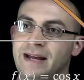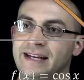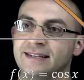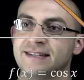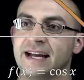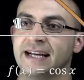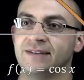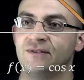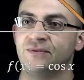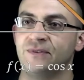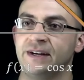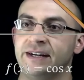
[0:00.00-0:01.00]
is negative
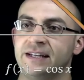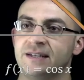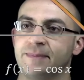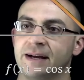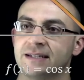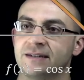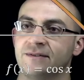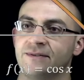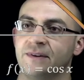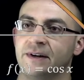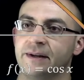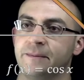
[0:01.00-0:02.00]
infinity to positive
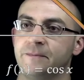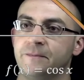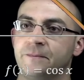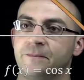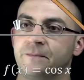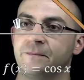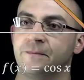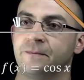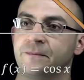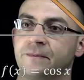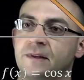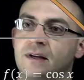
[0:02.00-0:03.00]
infinity.
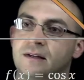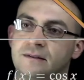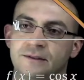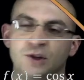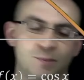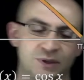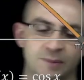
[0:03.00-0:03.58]
Okay, you can put the